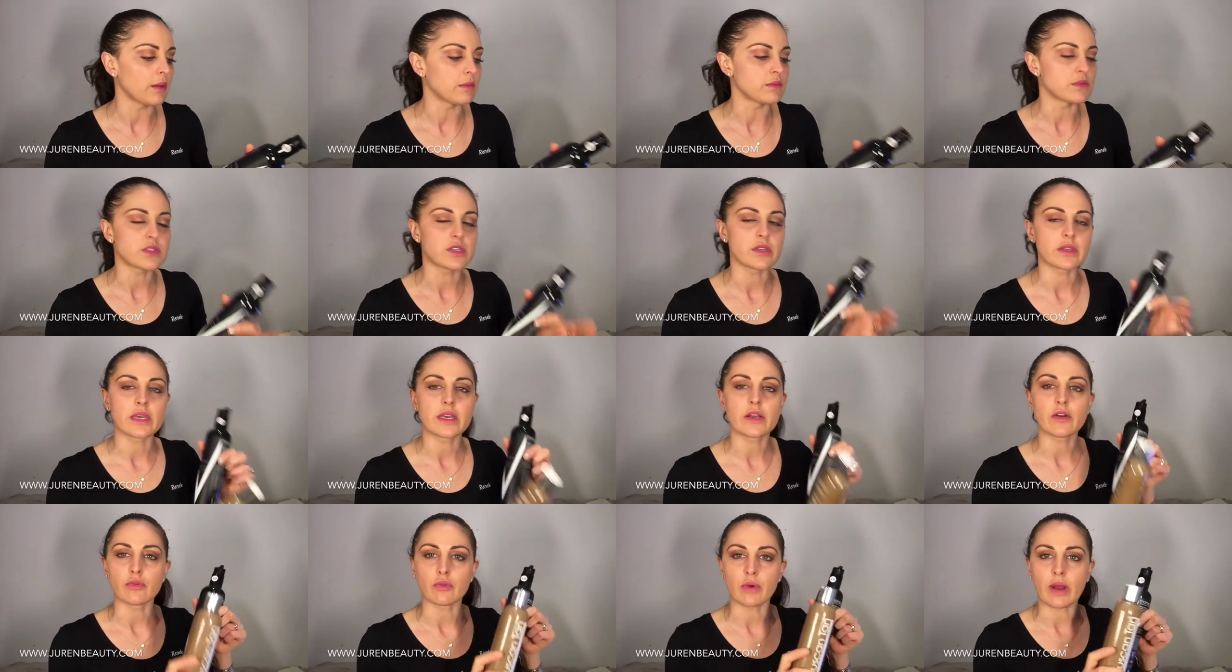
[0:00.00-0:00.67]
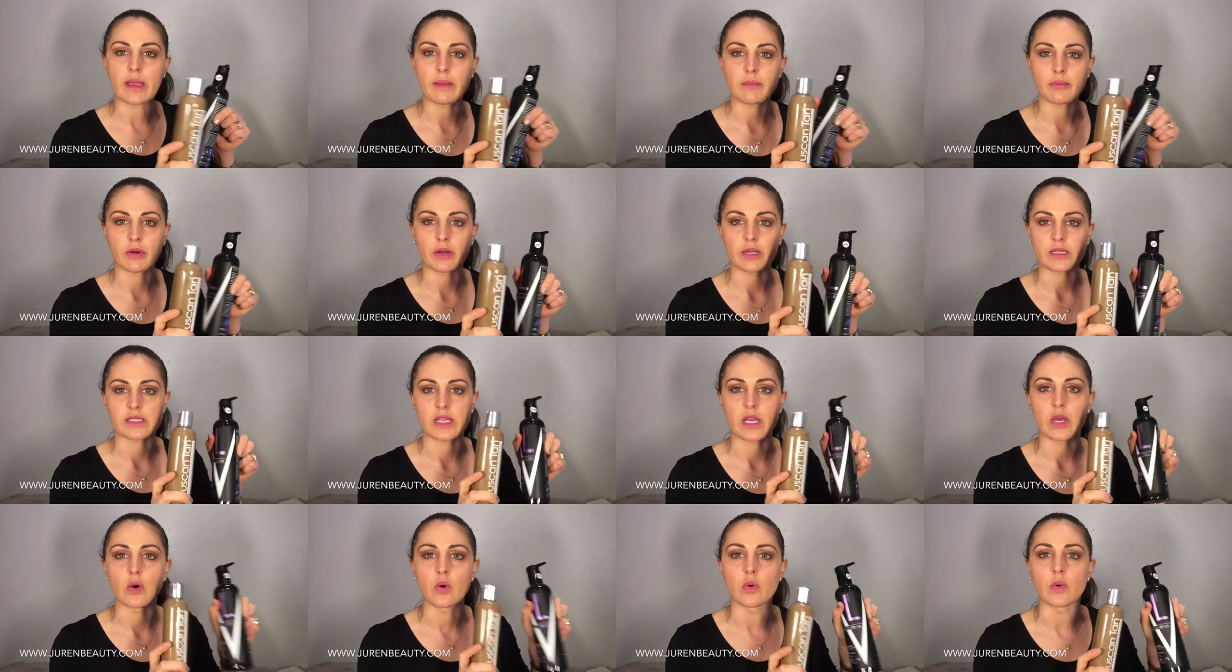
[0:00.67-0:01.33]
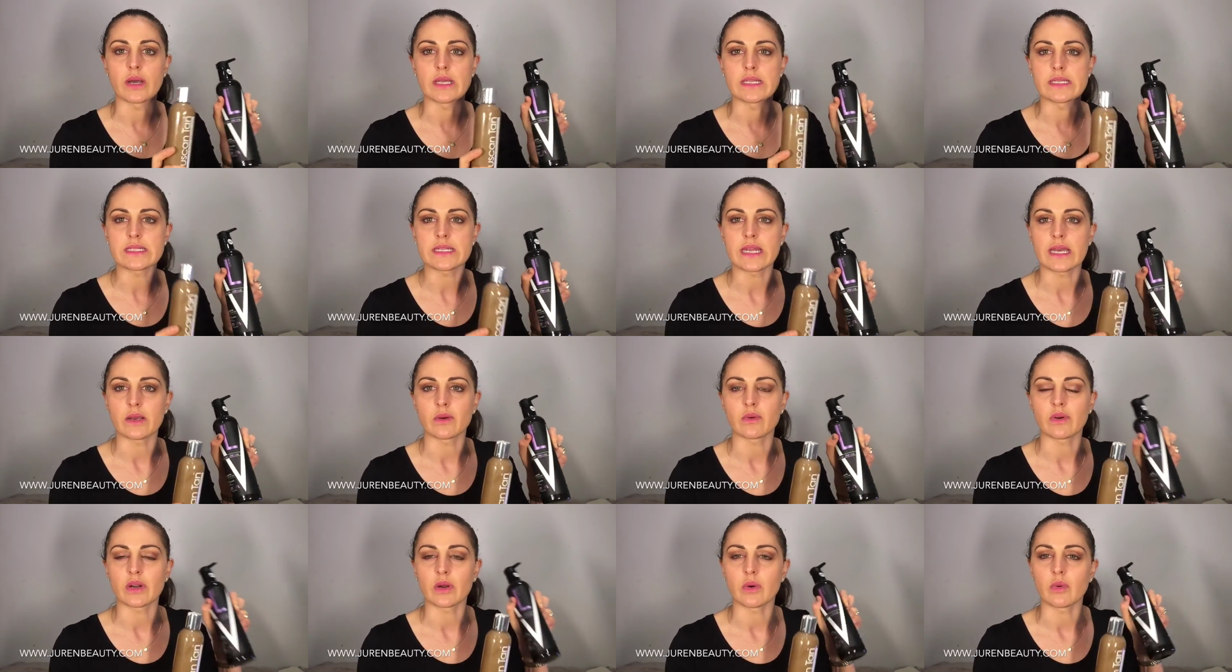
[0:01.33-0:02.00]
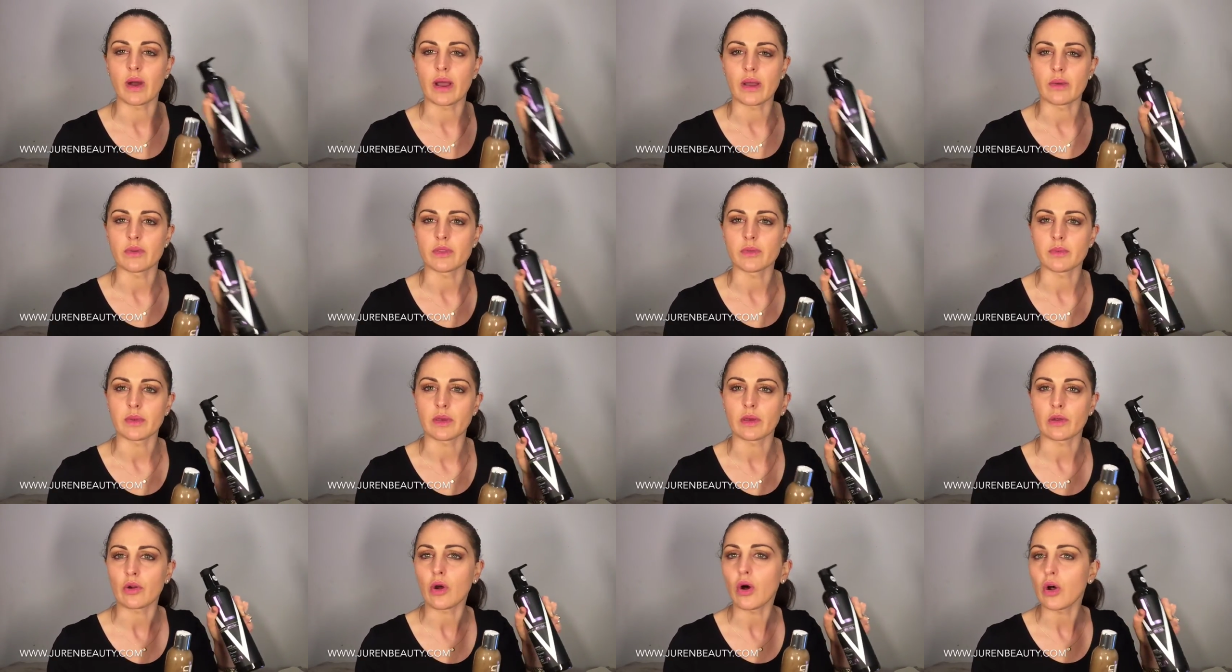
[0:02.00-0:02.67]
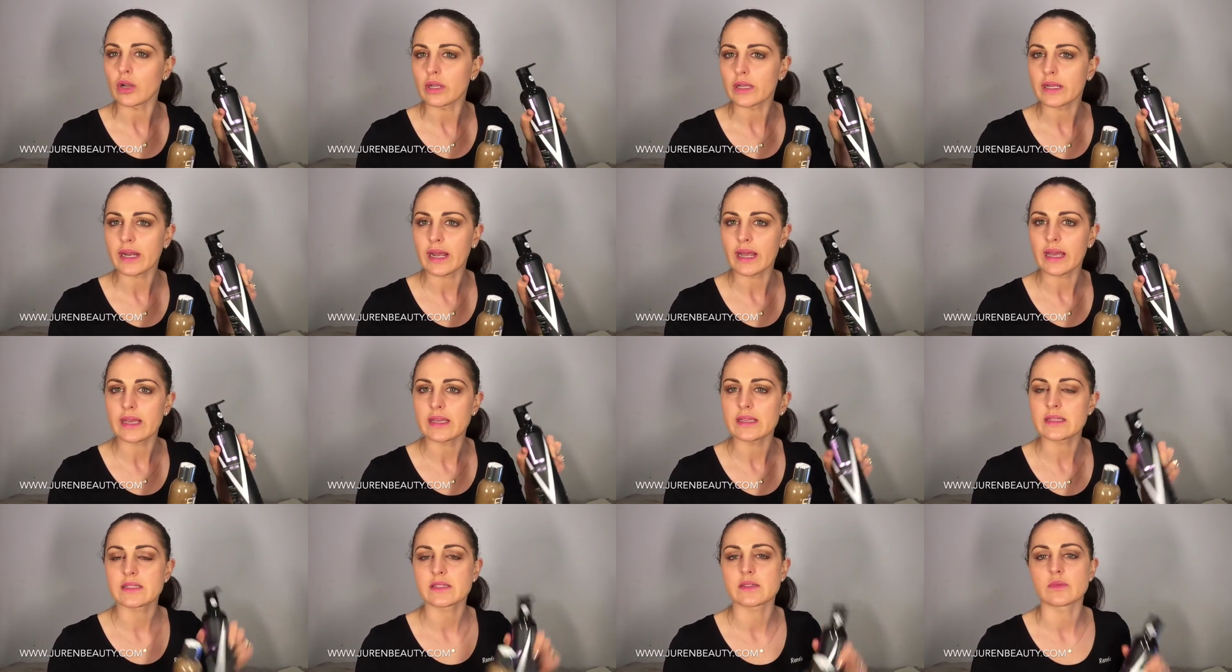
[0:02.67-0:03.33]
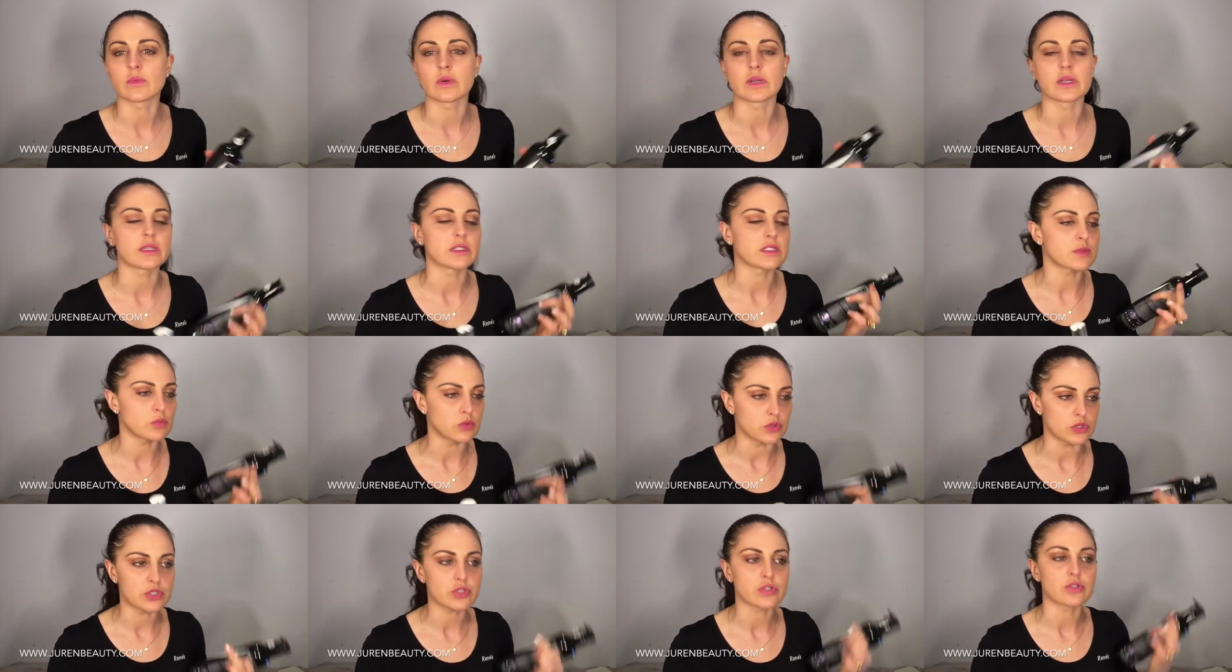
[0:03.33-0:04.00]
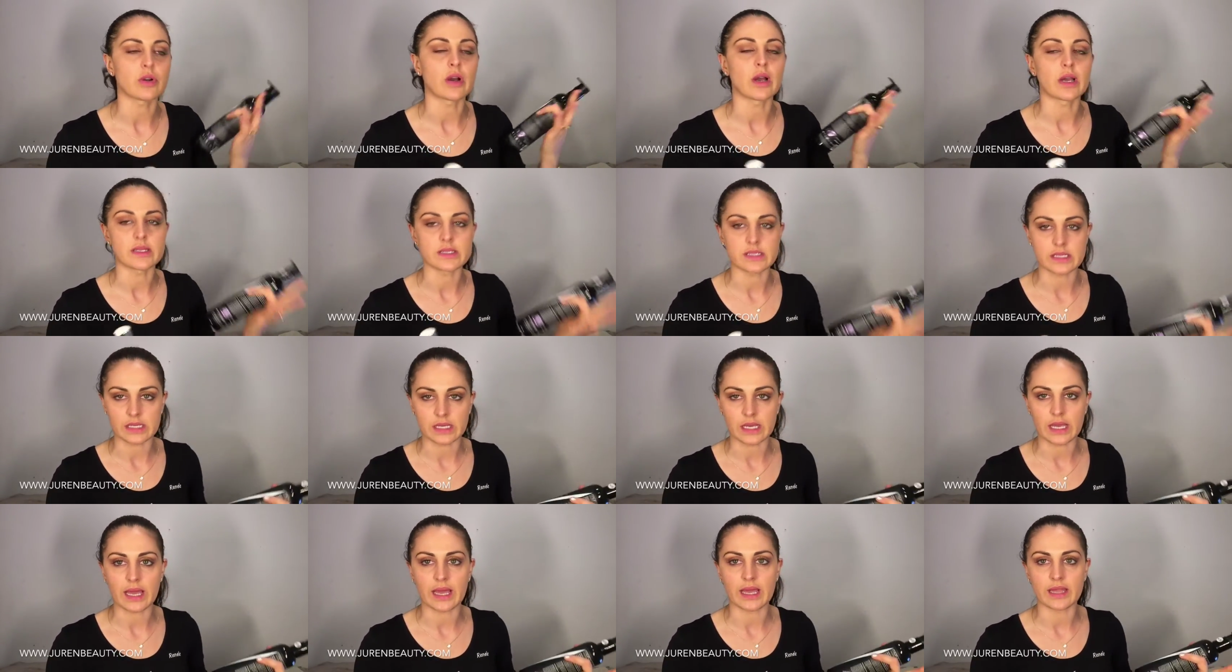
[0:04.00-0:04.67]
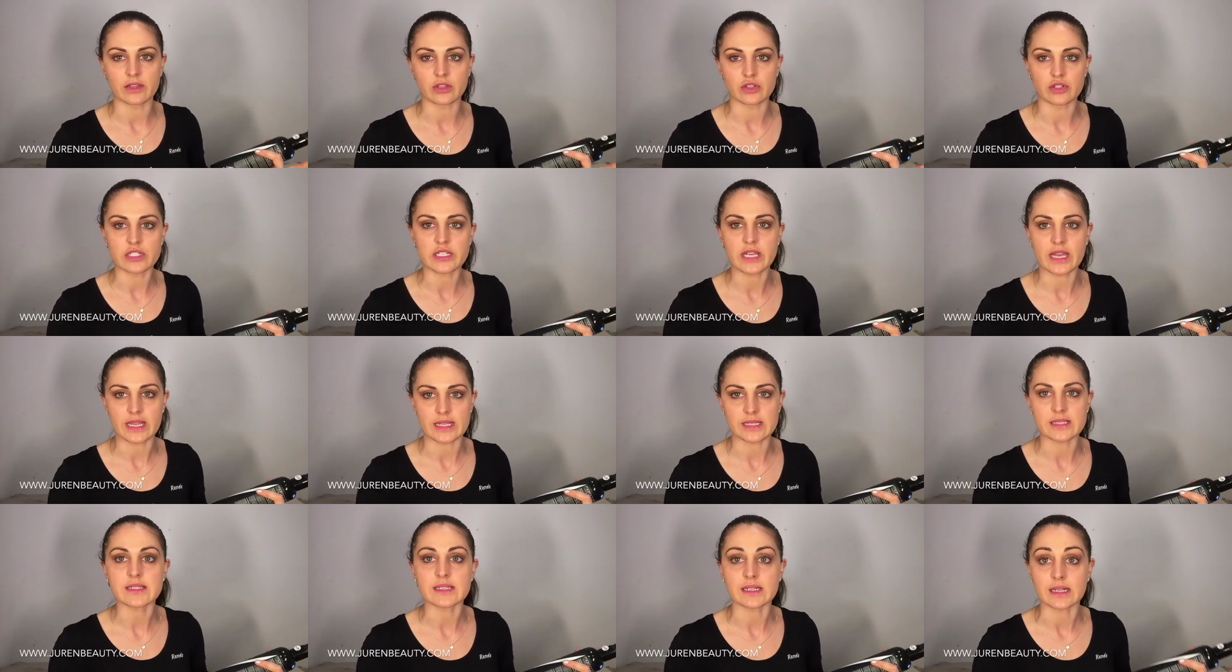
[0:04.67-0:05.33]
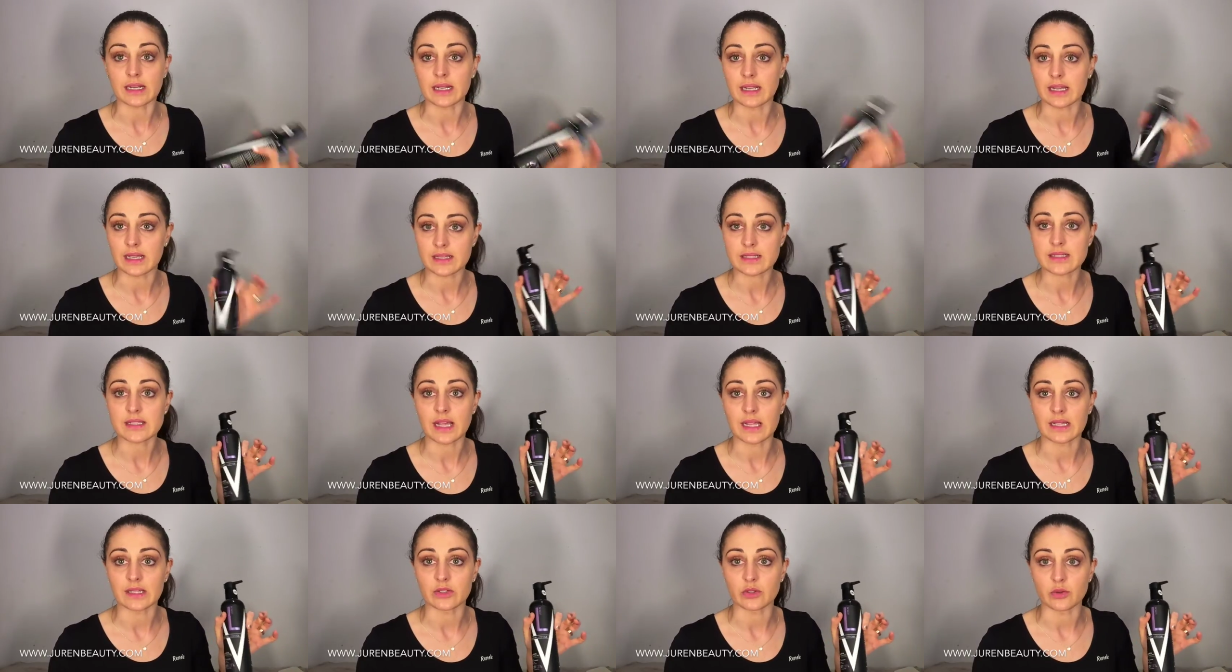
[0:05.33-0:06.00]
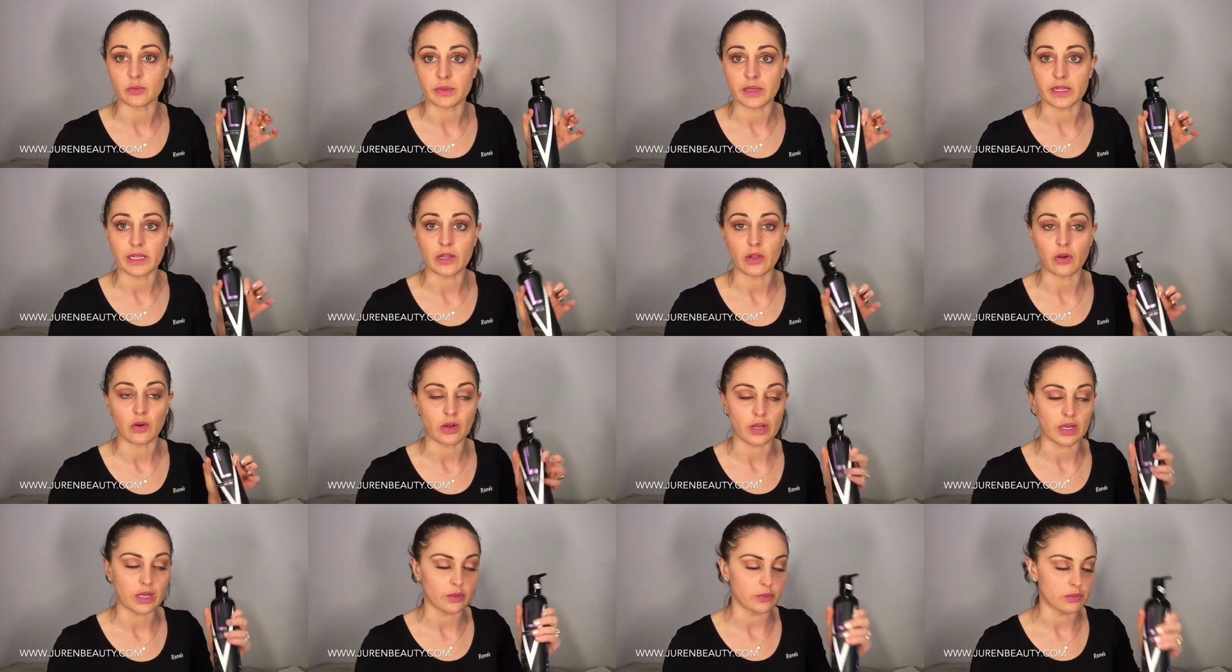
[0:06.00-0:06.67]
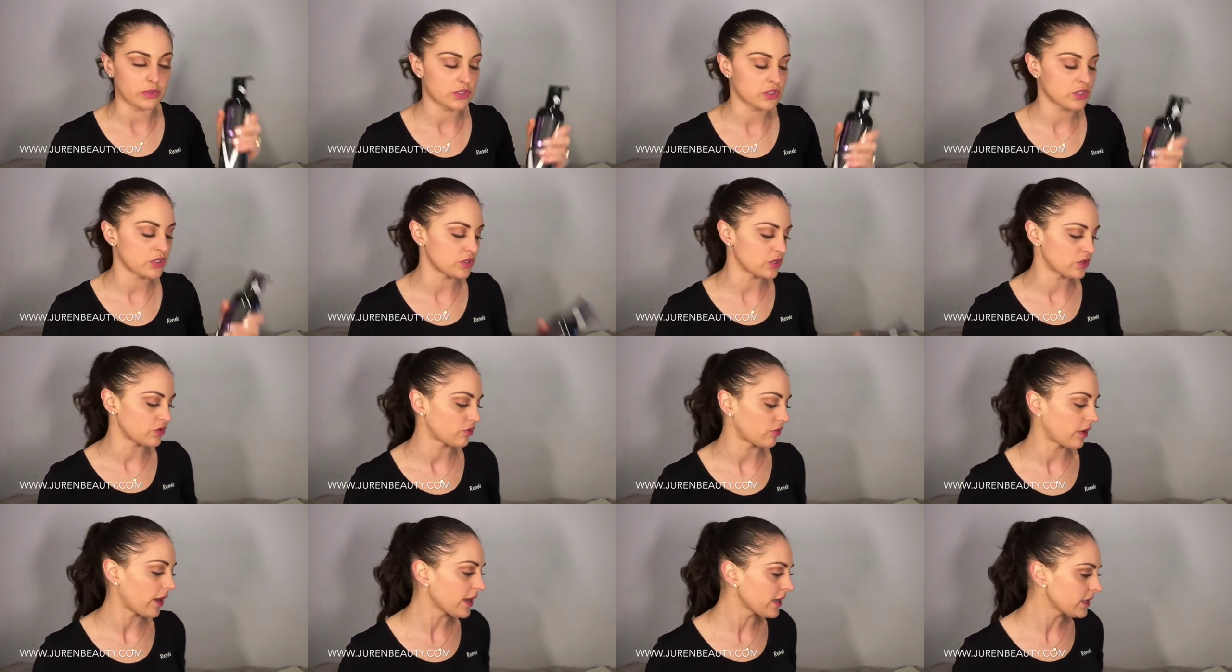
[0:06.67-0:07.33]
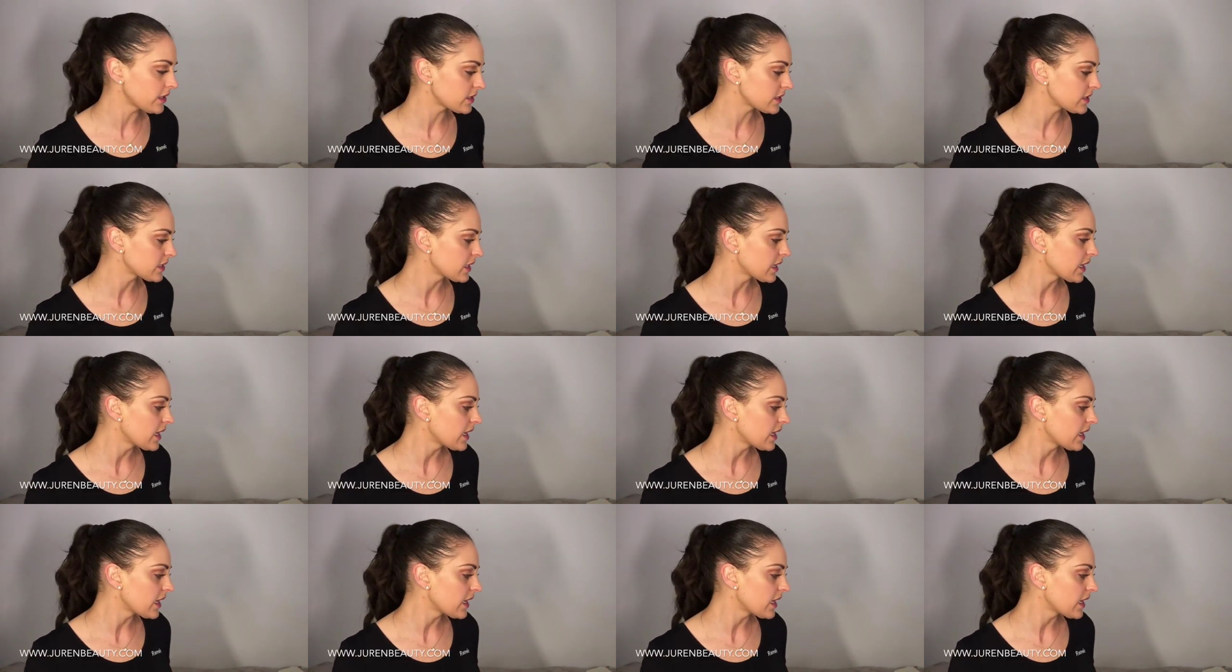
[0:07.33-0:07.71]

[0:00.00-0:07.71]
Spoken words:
So they're great products. I always take one away with me on holidays. One, it's moisturizing, and your tan's going to last that little bit longer, which is great.